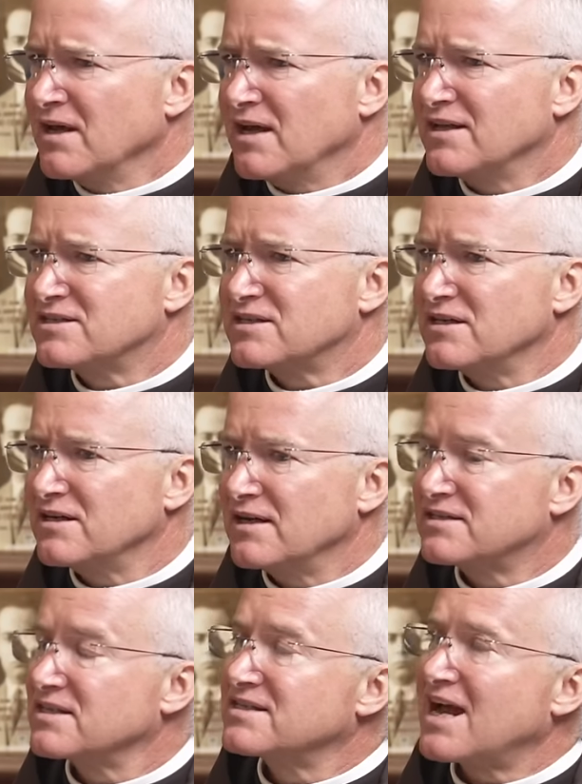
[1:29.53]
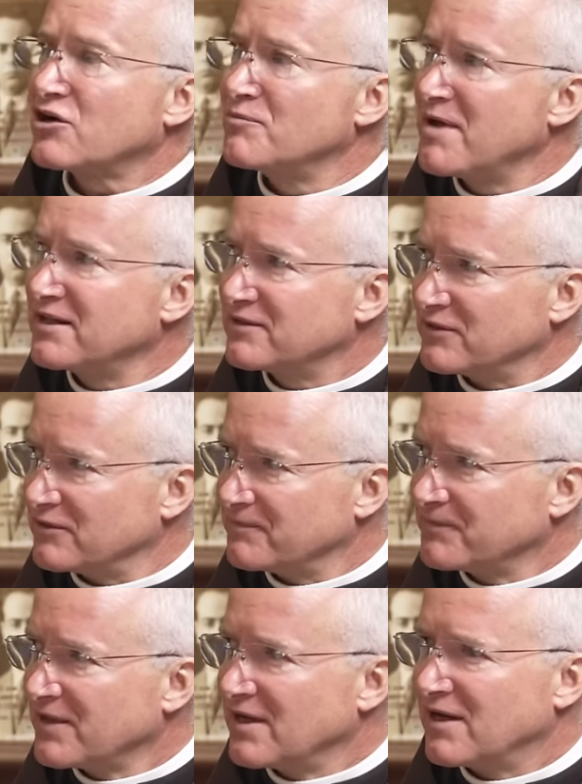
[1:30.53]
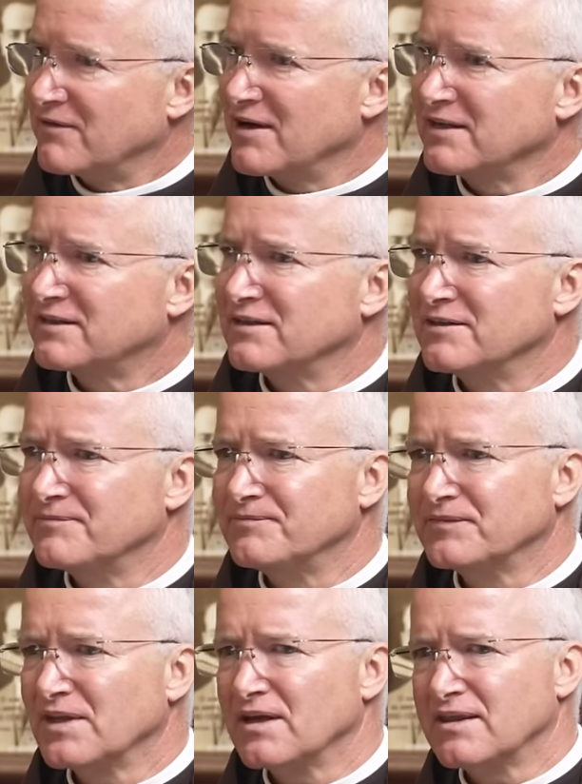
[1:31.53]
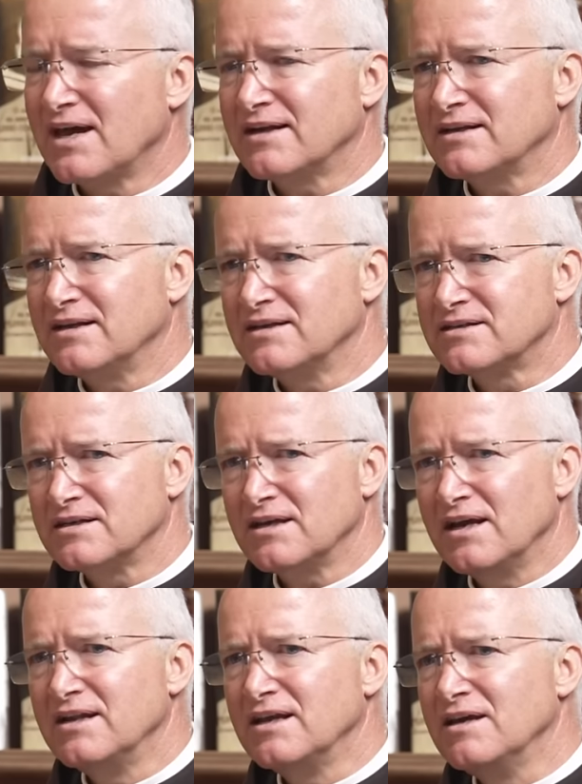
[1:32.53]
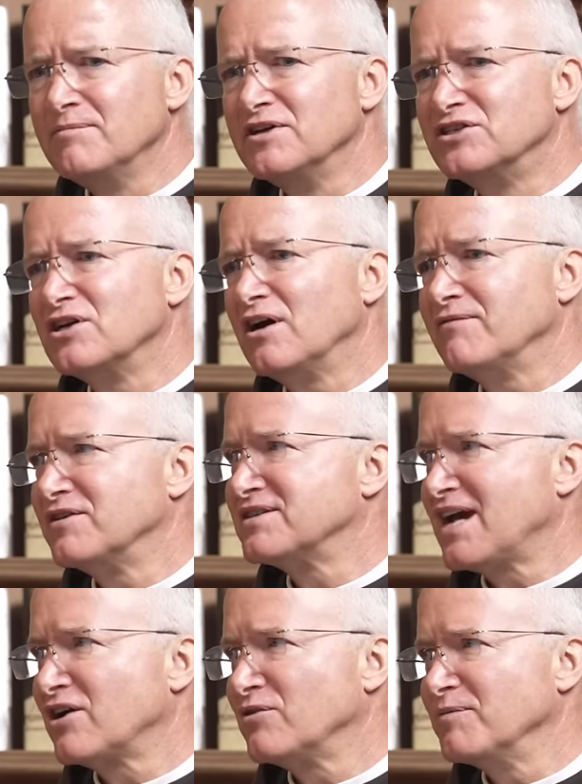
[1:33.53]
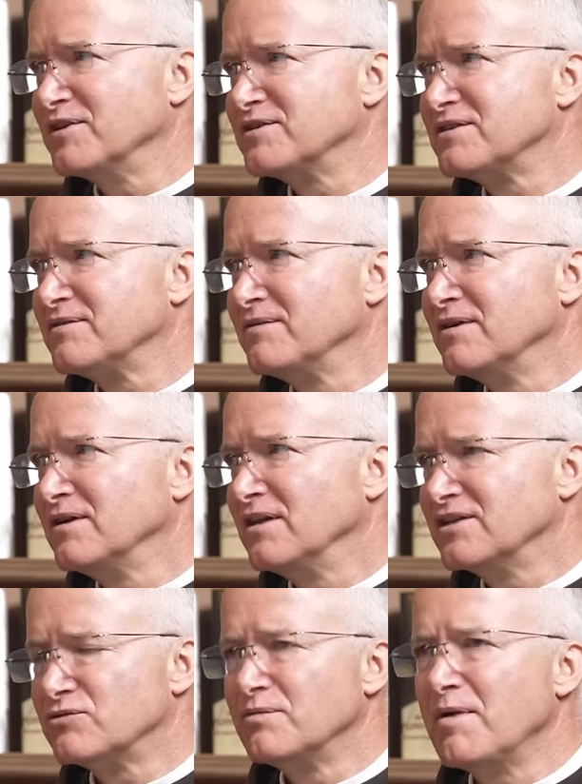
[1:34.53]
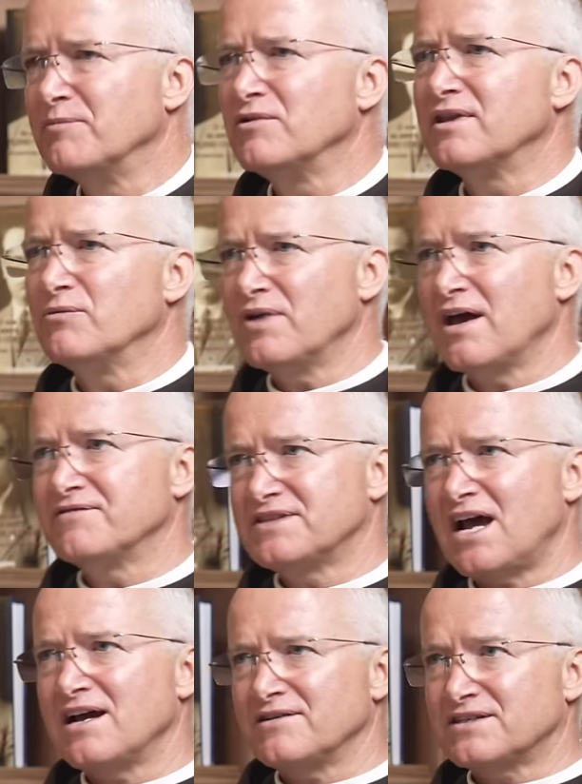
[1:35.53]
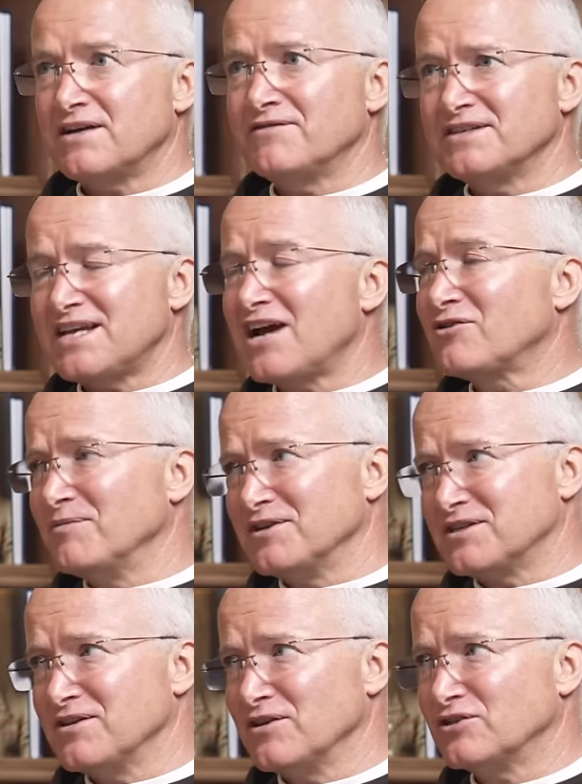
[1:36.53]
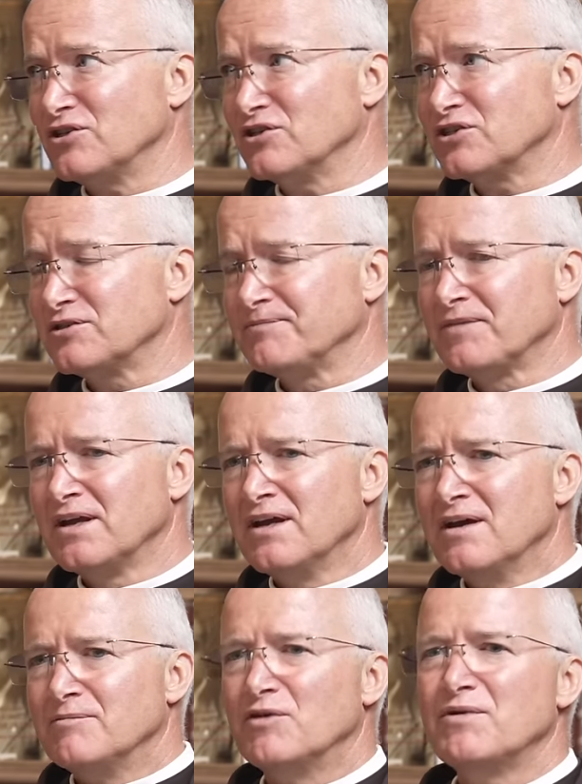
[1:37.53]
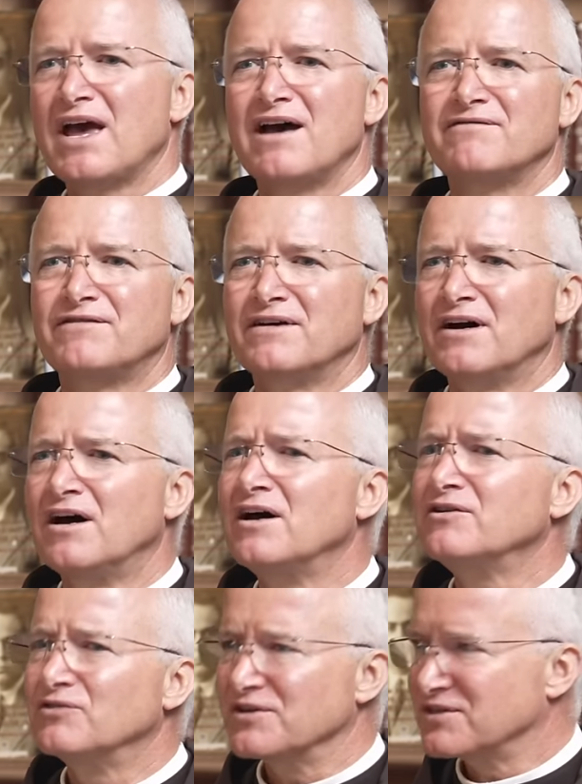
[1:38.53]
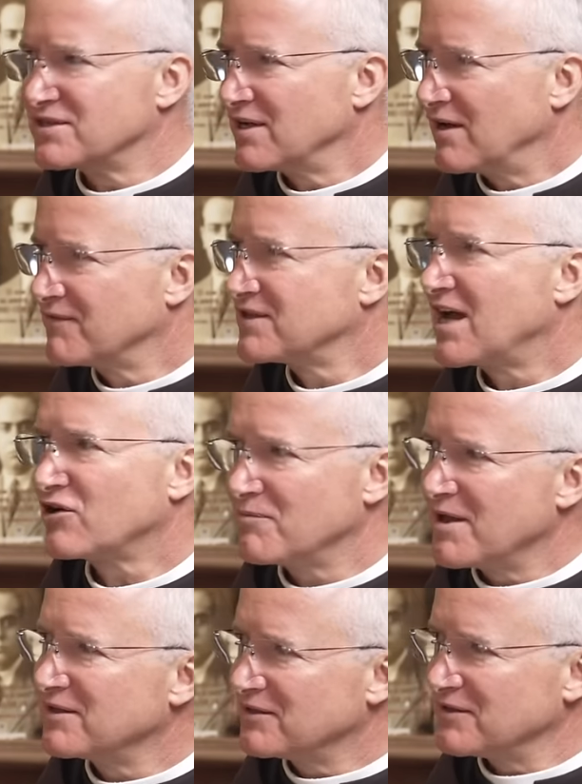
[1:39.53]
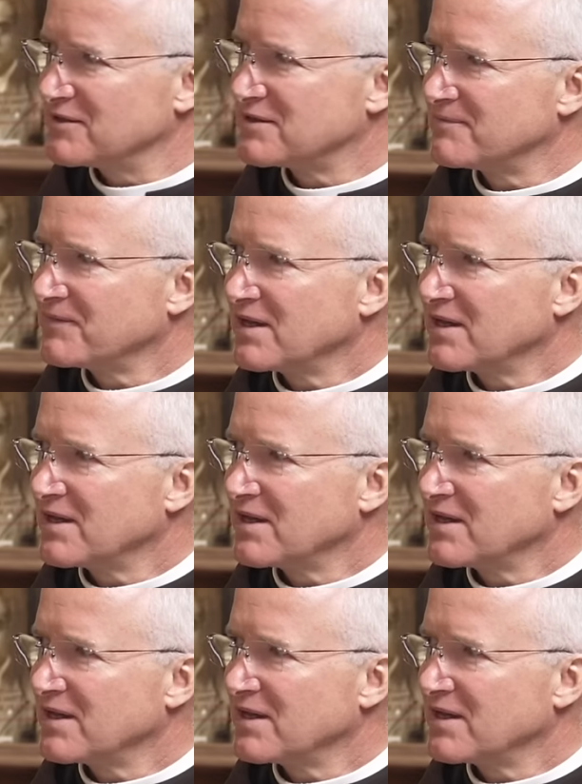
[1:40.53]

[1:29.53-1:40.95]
It's a sacramental, all right, that is an image of the sacraments. Let's remember that we have seven sacraments in the Church, but we have hundreds of sacramentals.